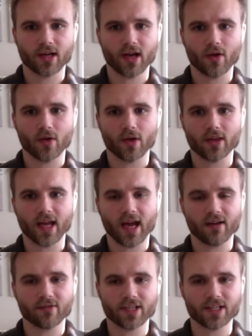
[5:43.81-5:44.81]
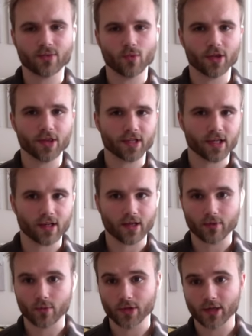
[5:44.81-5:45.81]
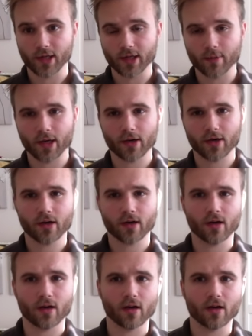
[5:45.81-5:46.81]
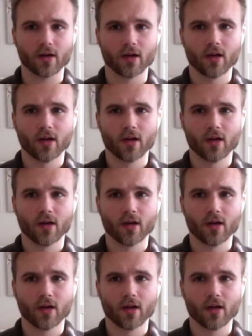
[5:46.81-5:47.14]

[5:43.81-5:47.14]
Now this is one thing that I really like about